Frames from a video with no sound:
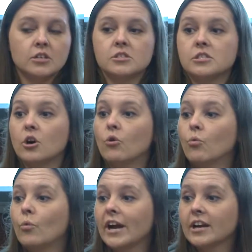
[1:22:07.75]
So
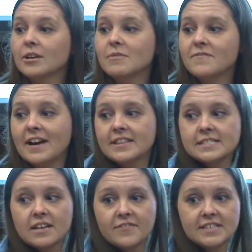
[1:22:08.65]
where can we find the
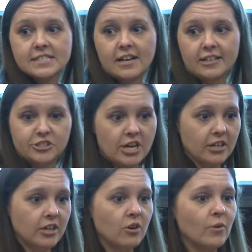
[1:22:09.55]
stuff that's not junk?